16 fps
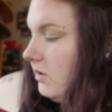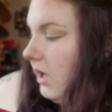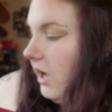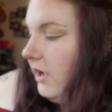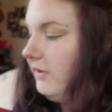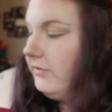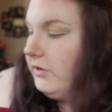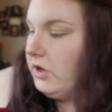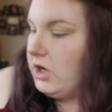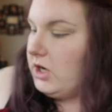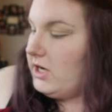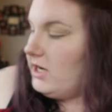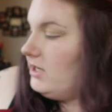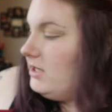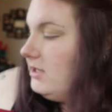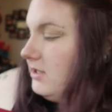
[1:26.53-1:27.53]
I've
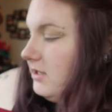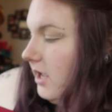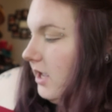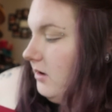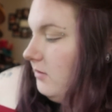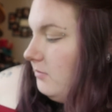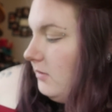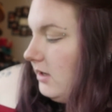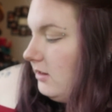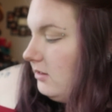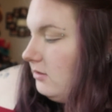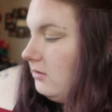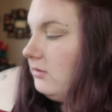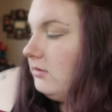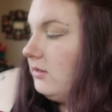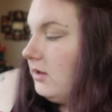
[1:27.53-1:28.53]
already set my
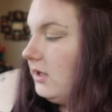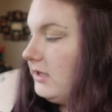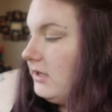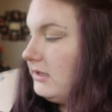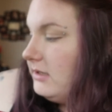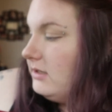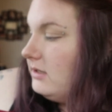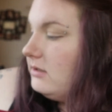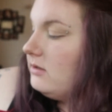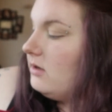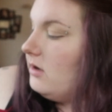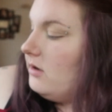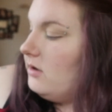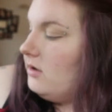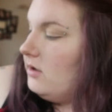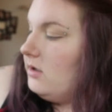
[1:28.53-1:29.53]
lids
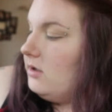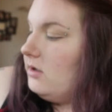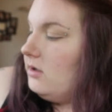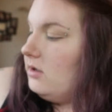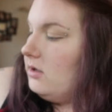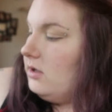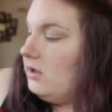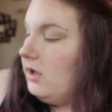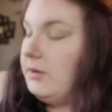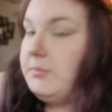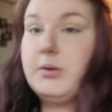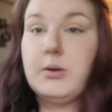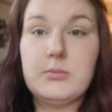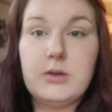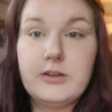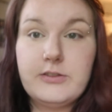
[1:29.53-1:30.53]
and
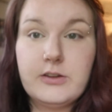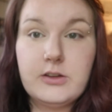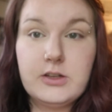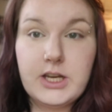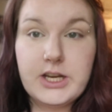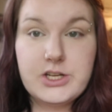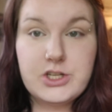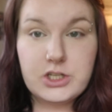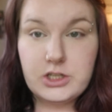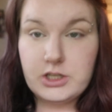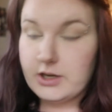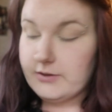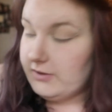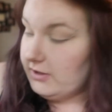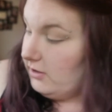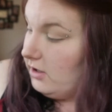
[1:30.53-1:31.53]
put my foundation and
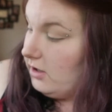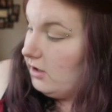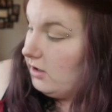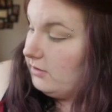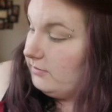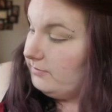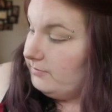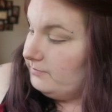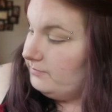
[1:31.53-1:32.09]
everything on.